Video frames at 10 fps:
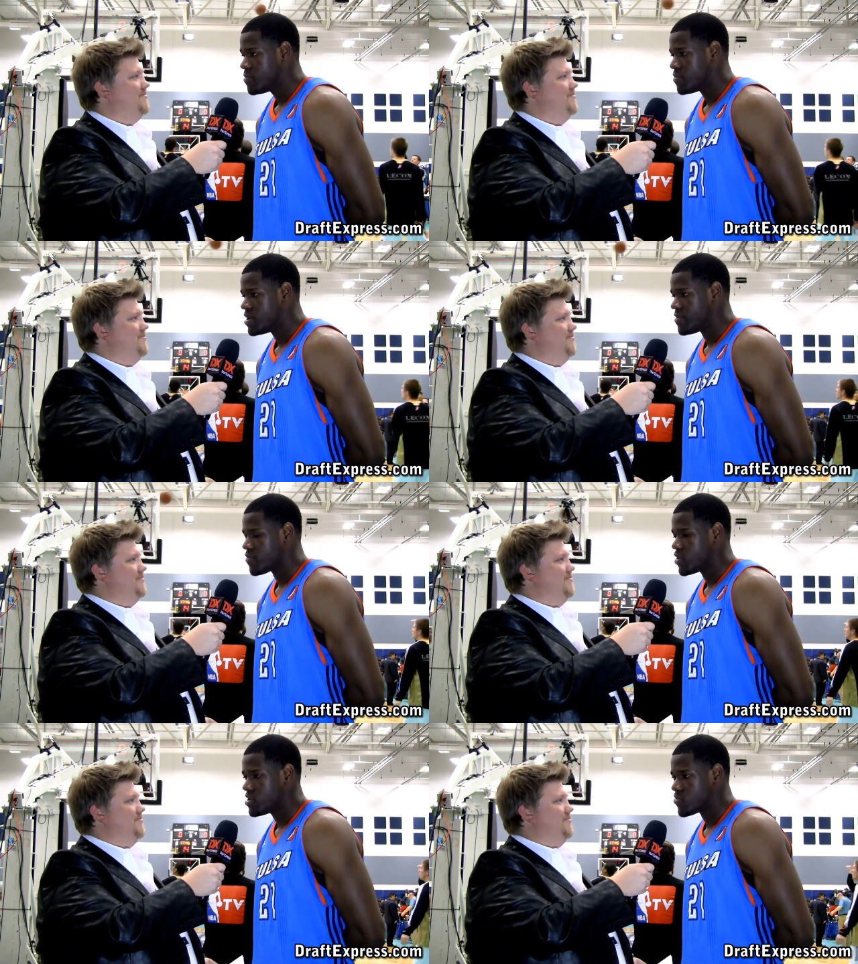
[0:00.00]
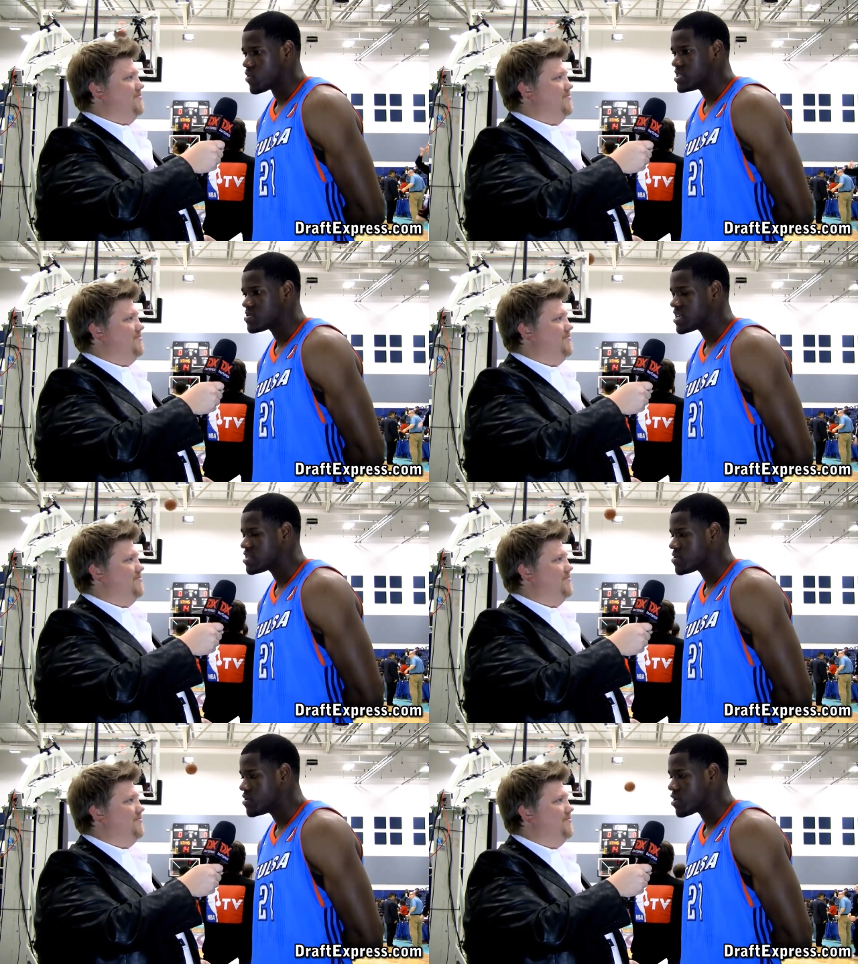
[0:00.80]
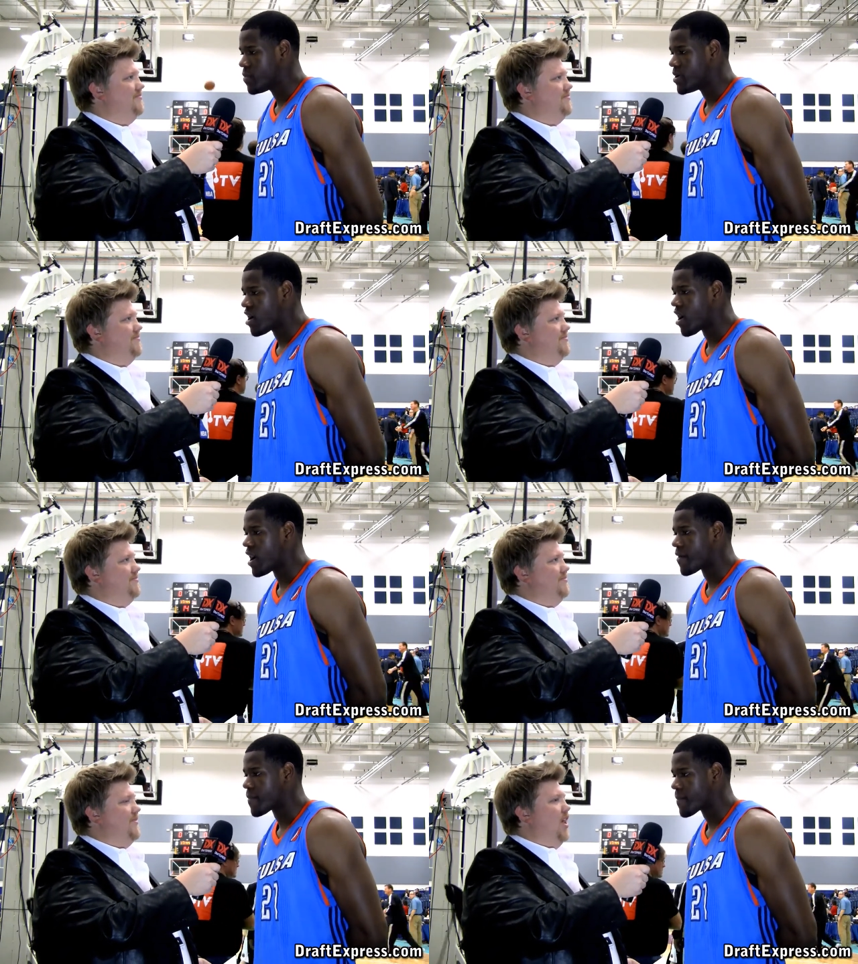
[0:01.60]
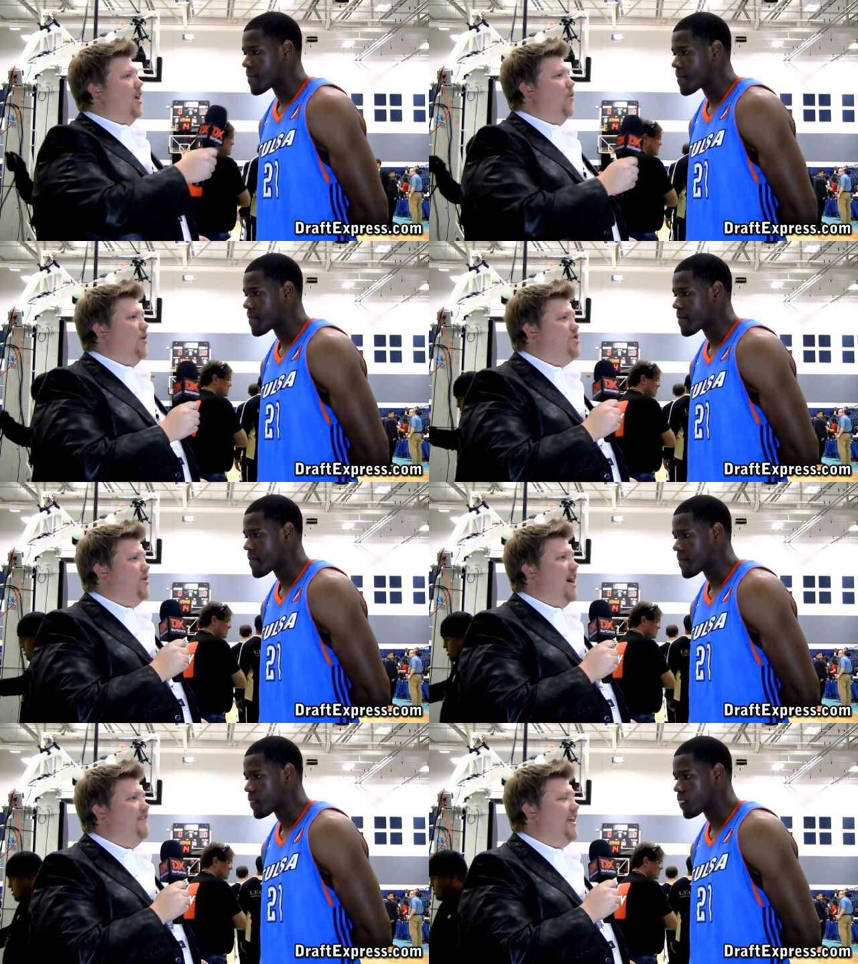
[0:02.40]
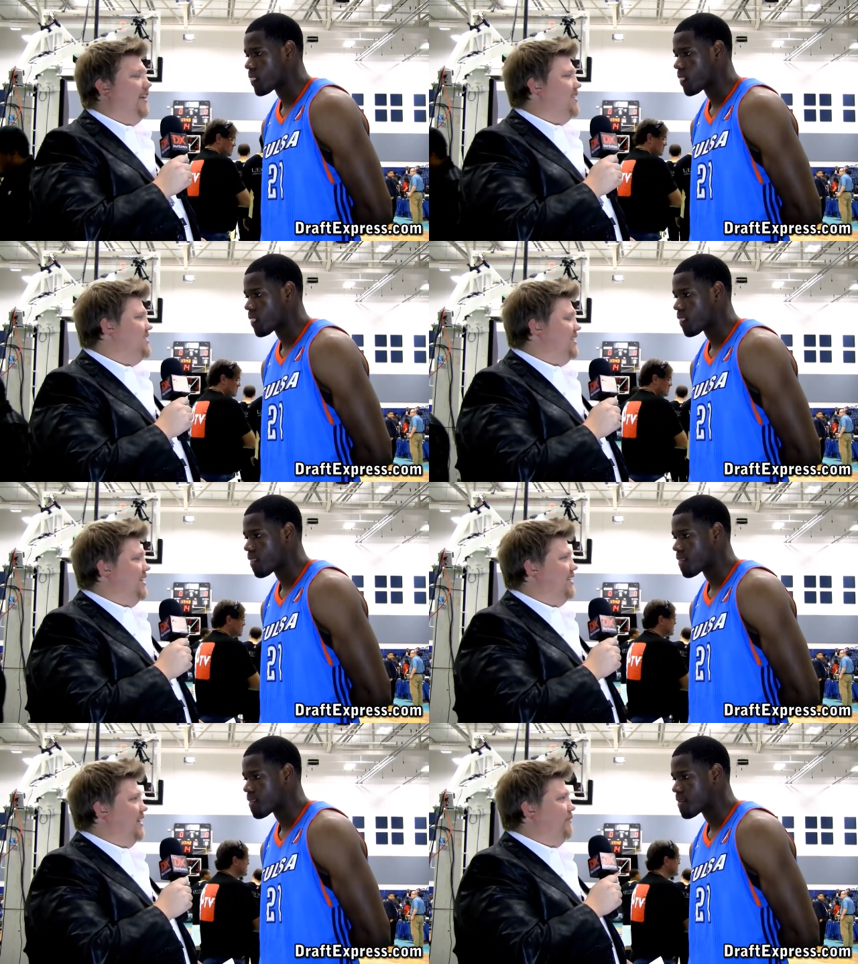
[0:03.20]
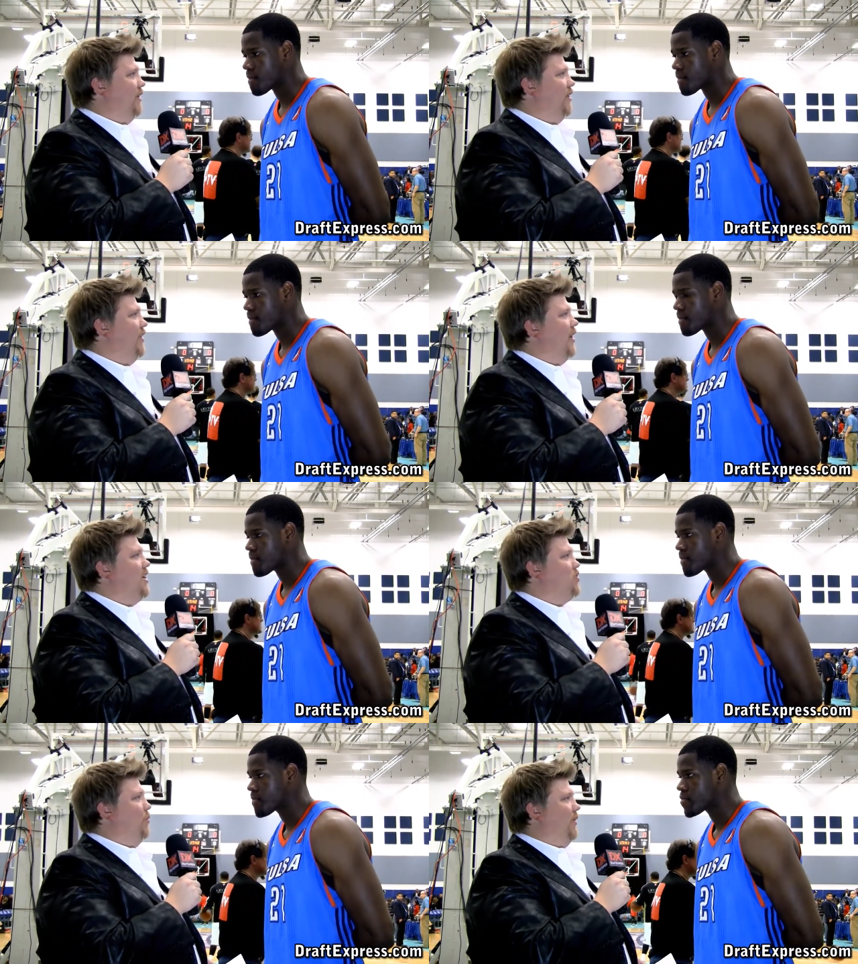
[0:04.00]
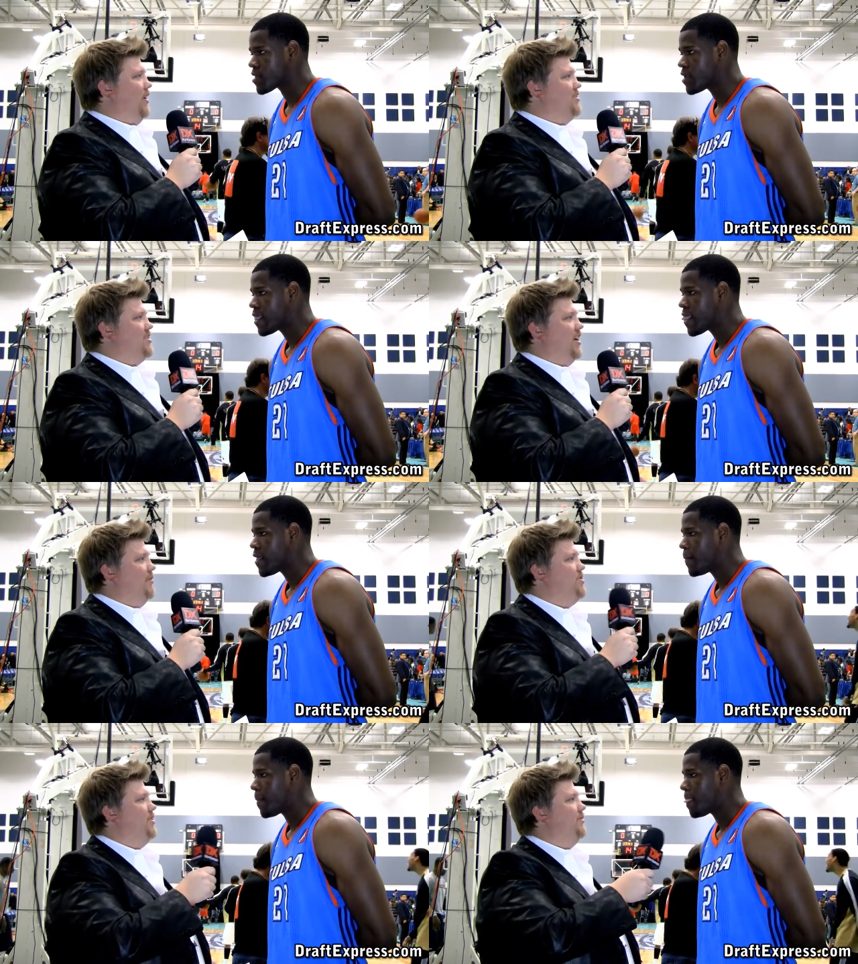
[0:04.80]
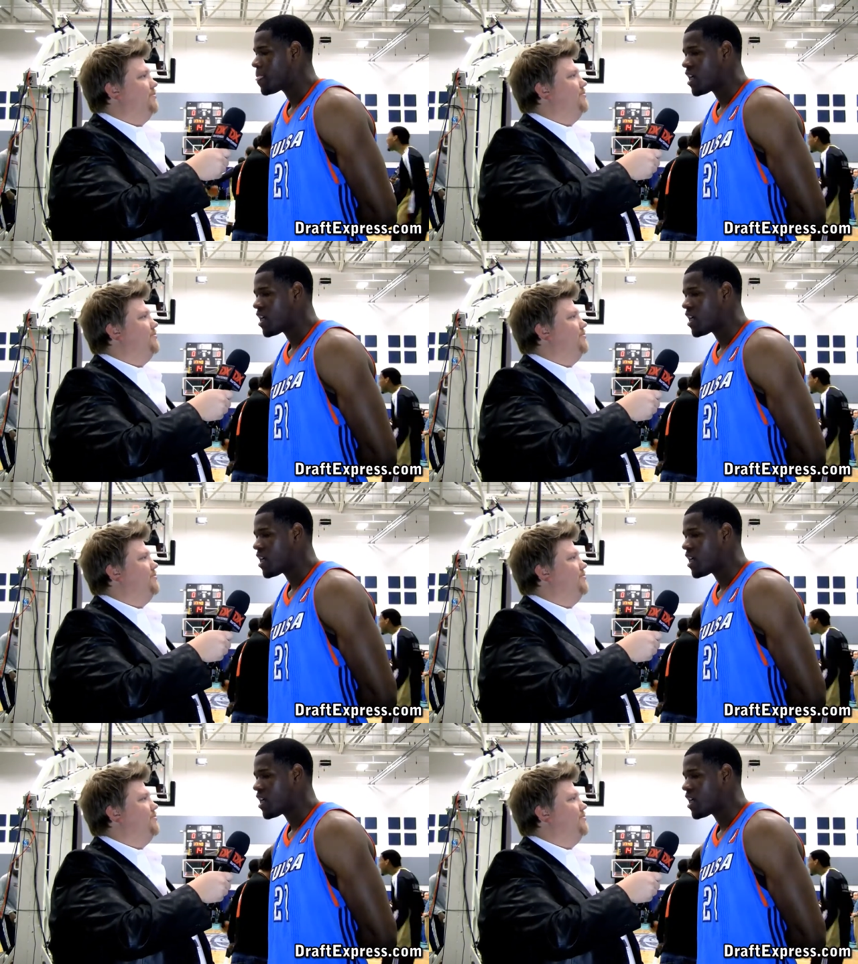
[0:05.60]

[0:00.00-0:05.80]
Speaker 1: But once you get through it, you'll be all right. Would you advocate the D-League then for other high school players as an option?